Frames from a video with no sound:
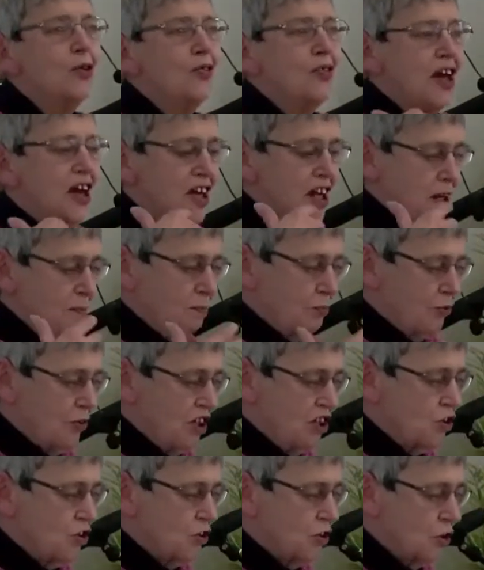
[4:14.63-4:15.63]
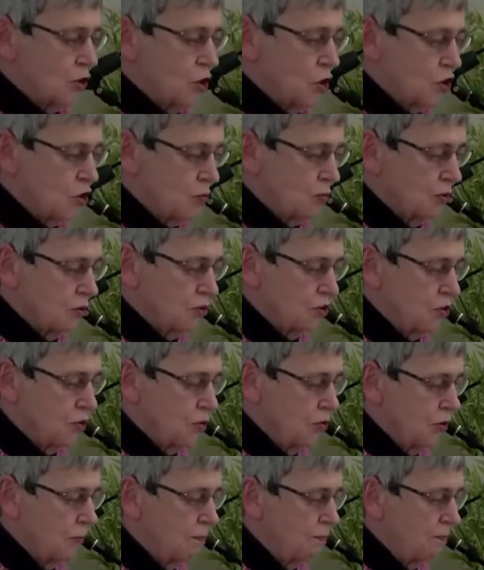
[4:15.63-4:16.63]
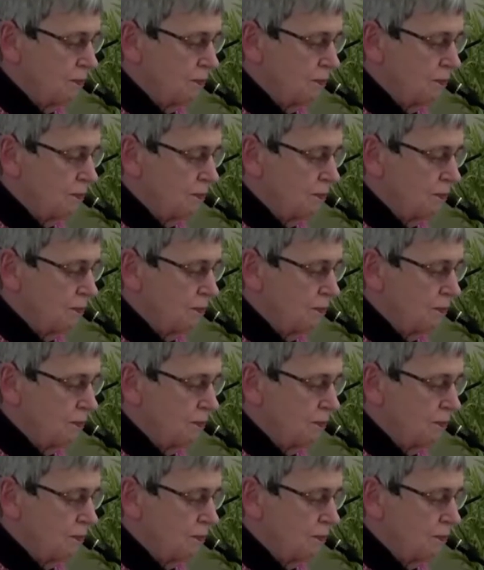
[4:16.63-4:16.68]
And then he preached the gospel to them.